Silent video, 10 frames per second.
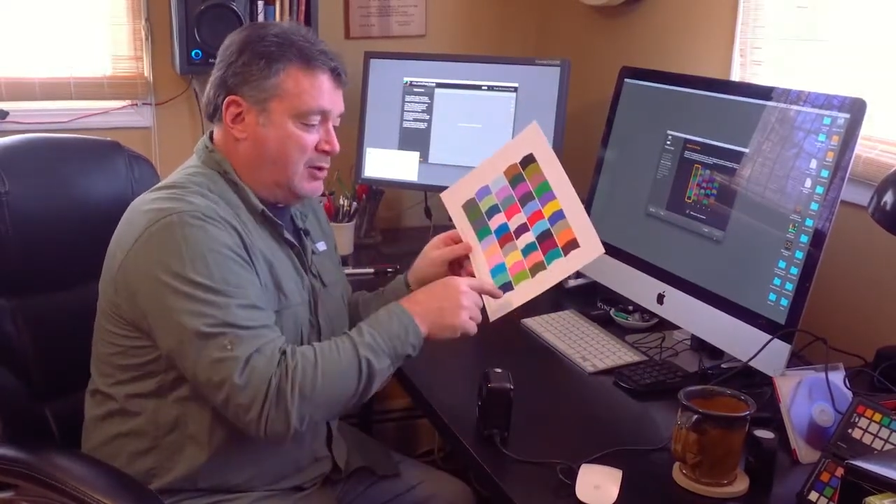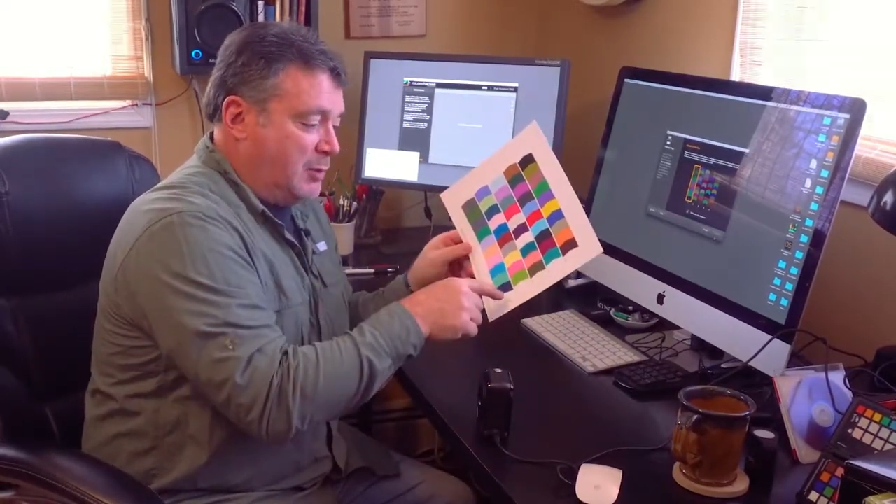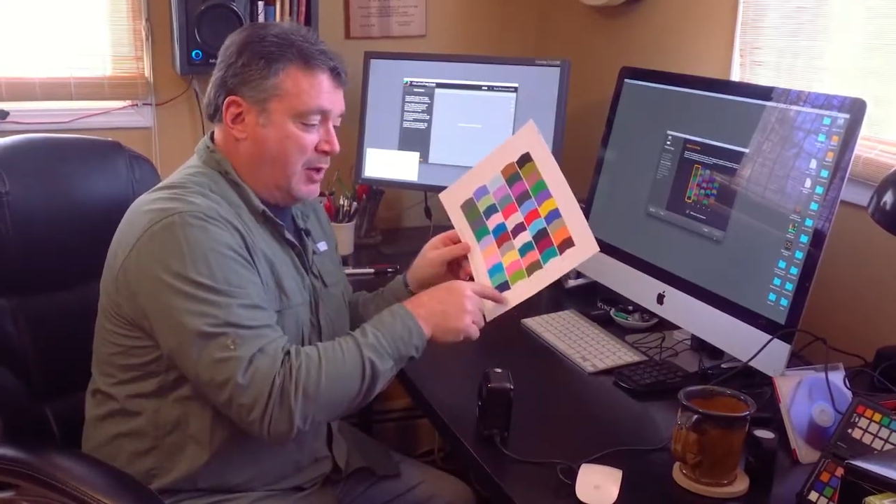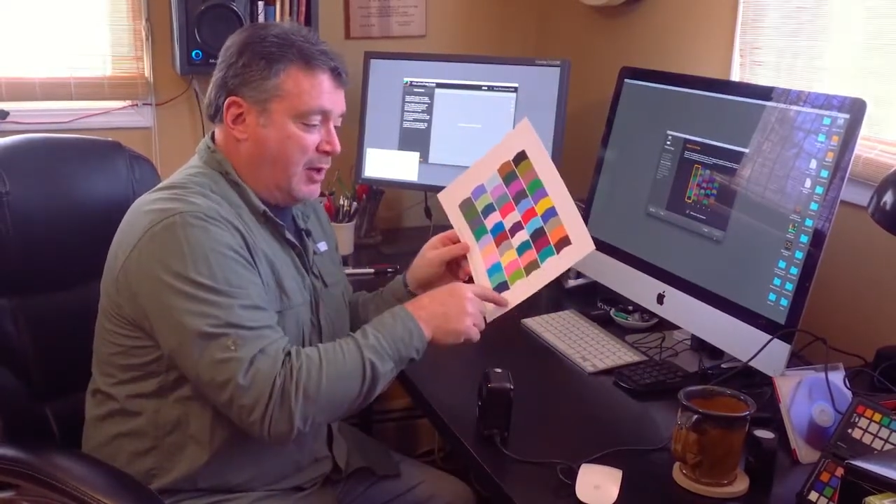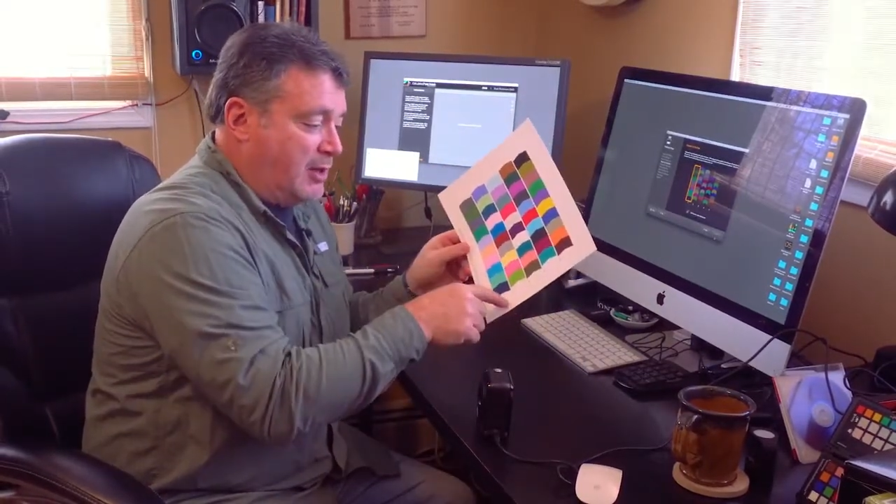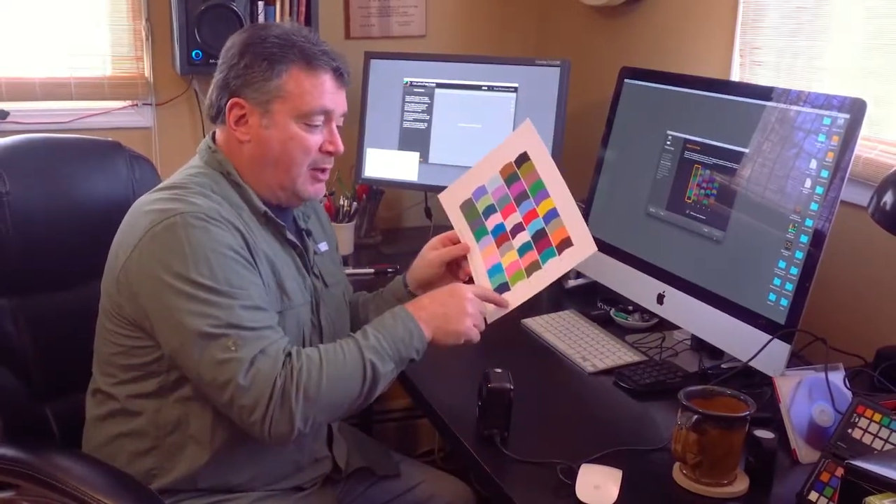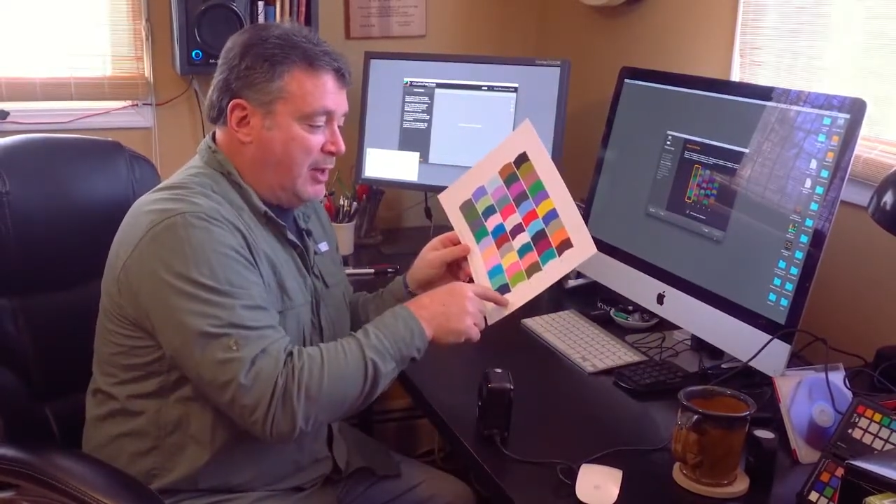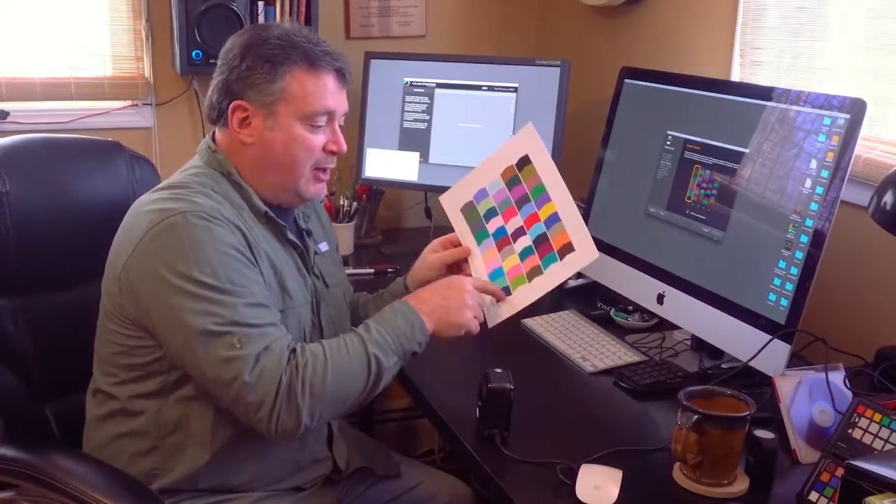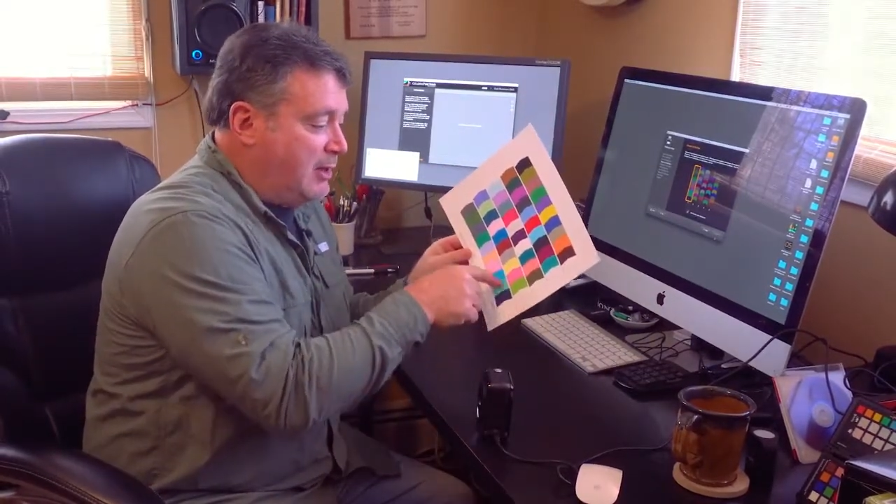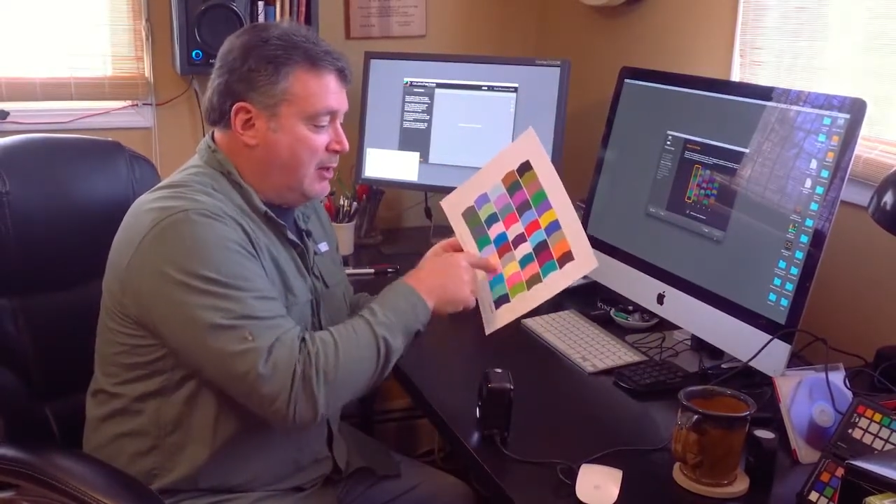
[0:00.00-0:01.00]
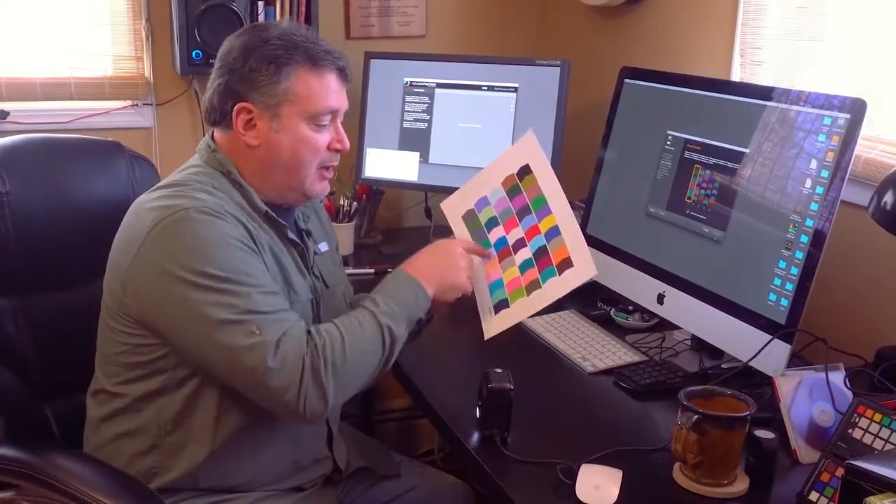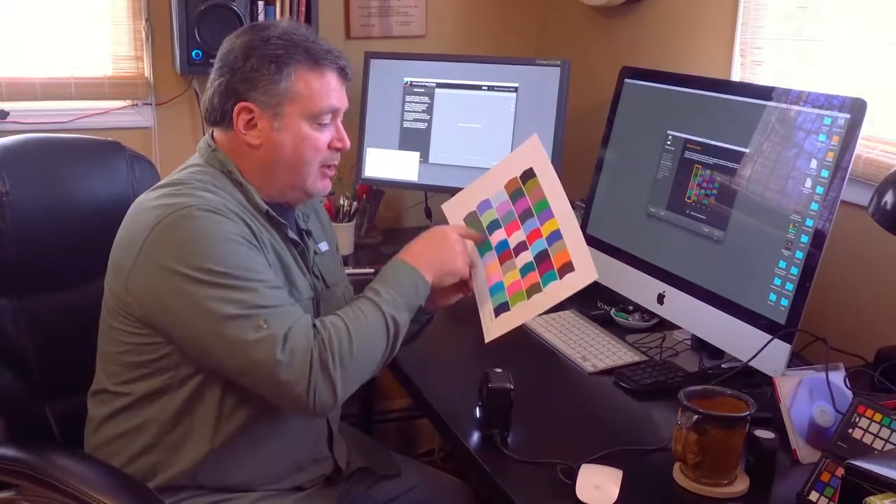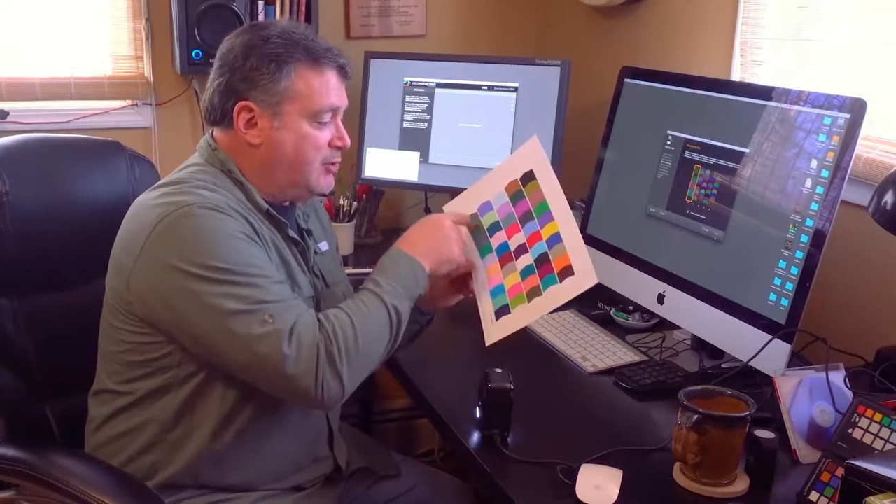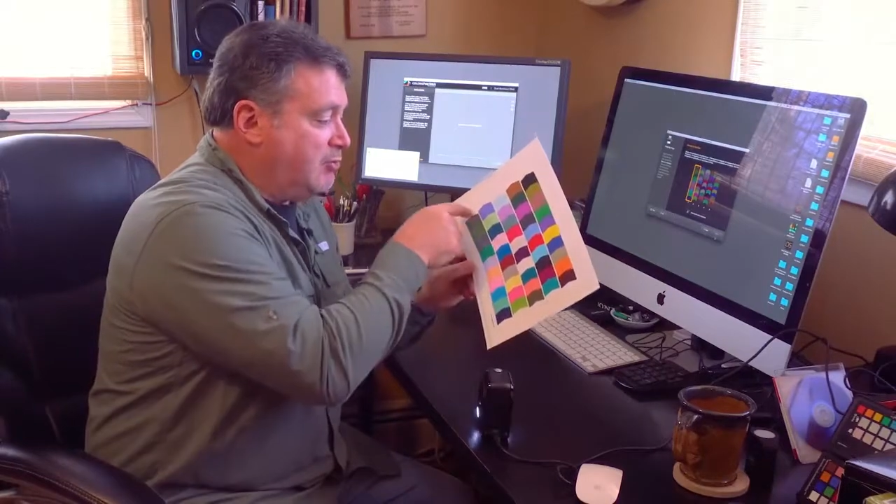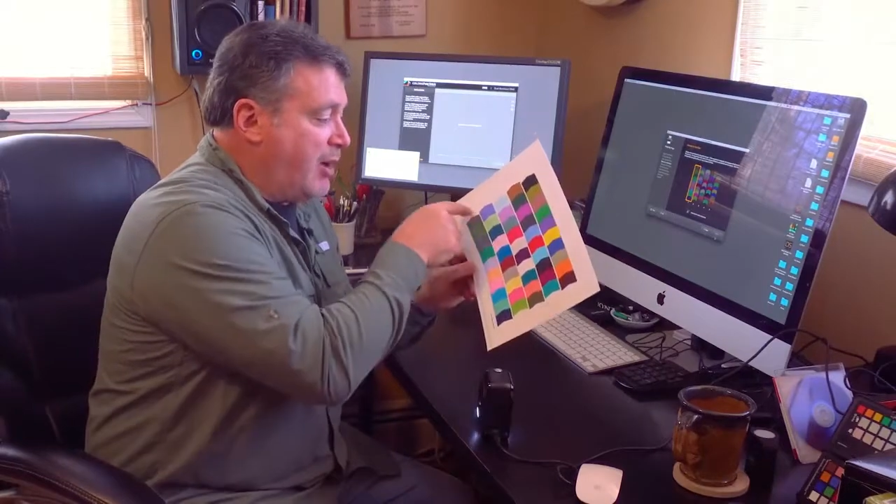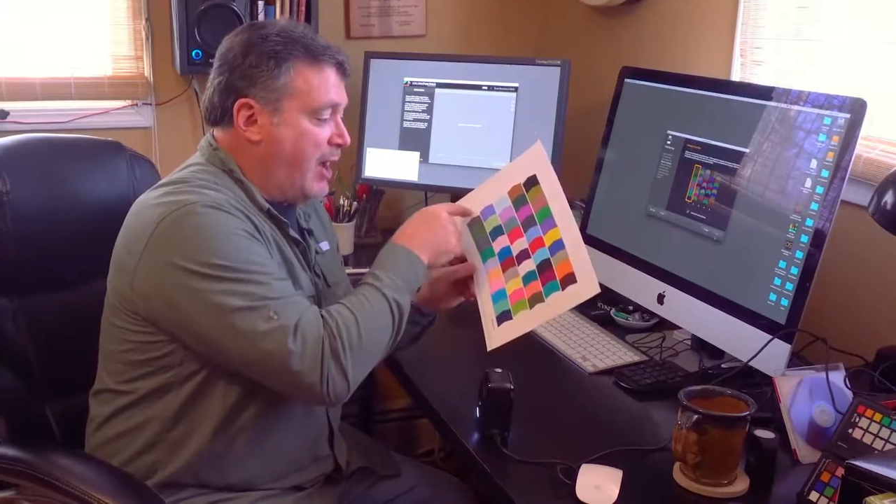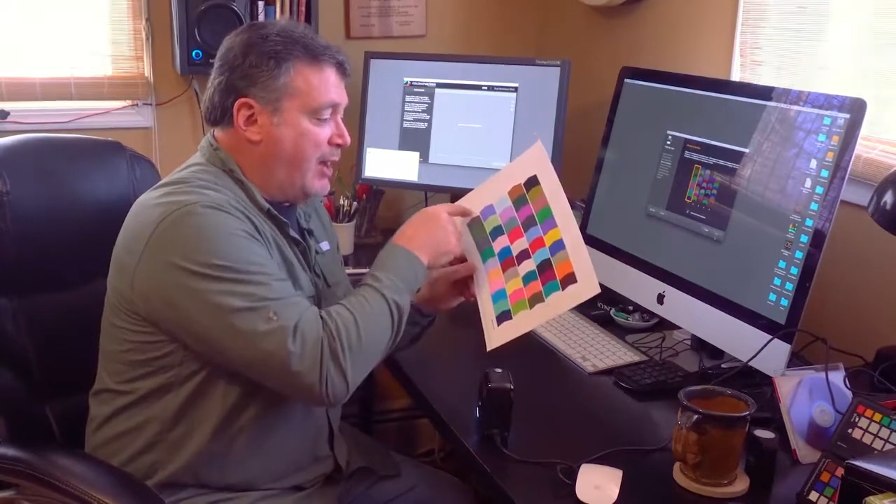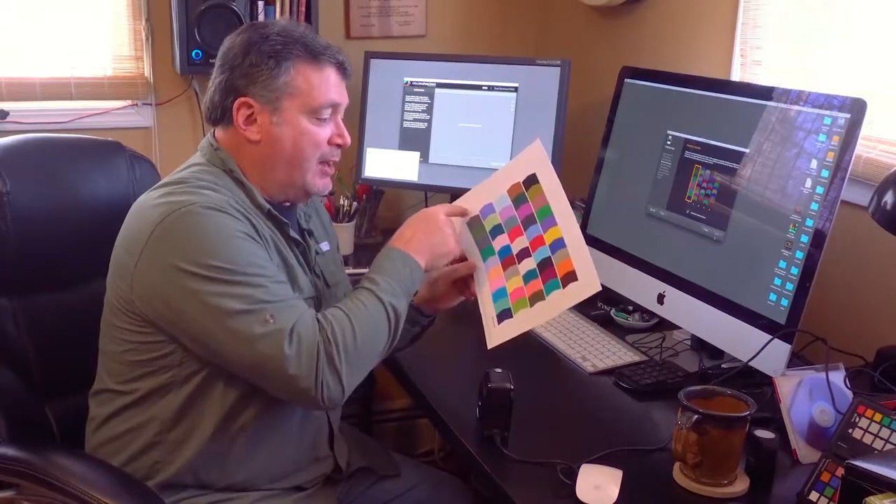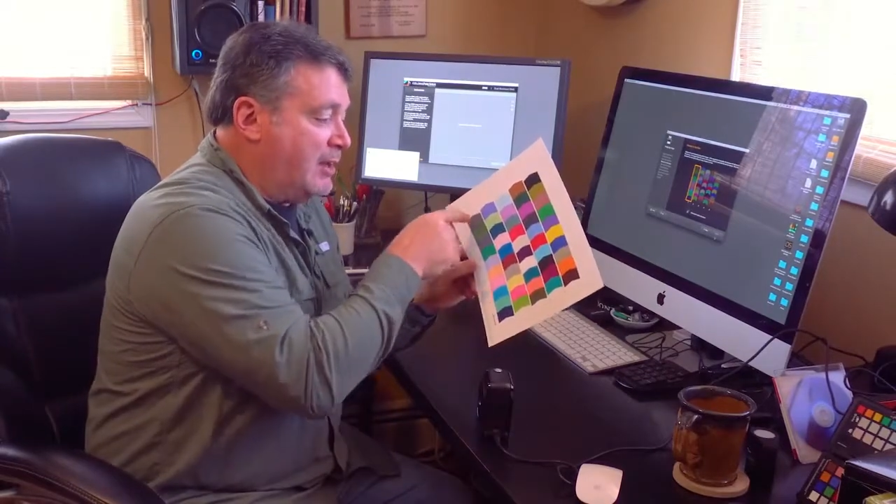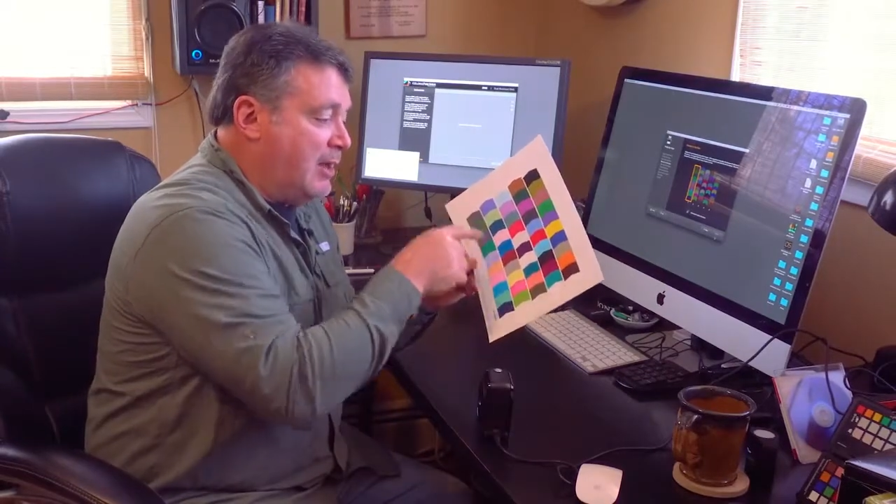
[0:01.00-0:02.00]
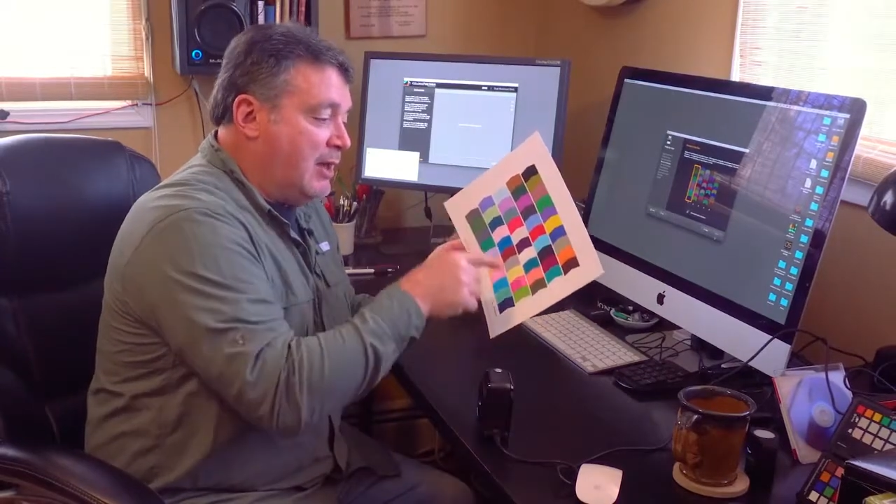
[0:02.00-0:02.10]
So we're going to click and drag,